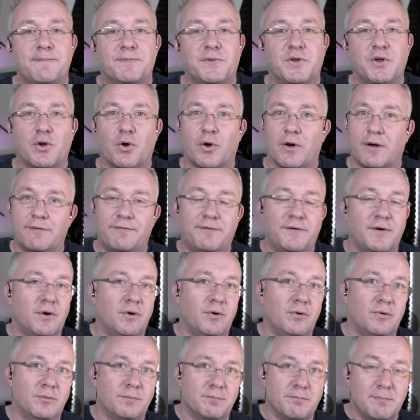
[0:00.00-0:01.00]
You know, if
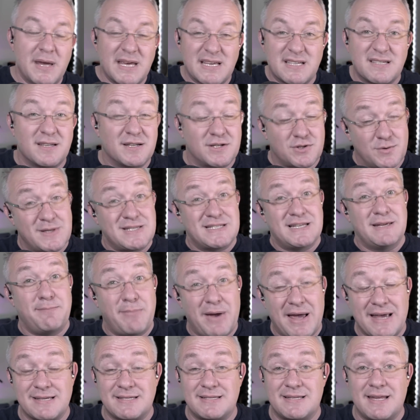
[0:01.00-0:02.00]
you miss the 20
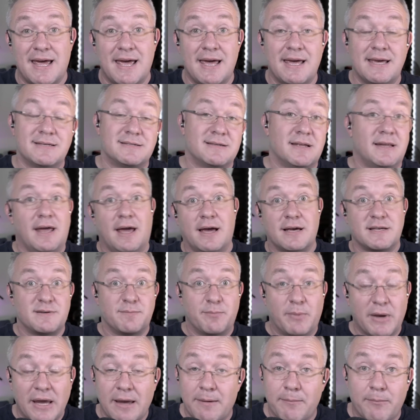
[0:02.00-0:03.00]
best days and it has
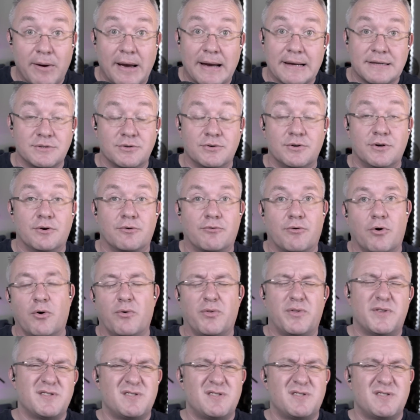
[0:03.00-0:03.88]
a big impact on your growth,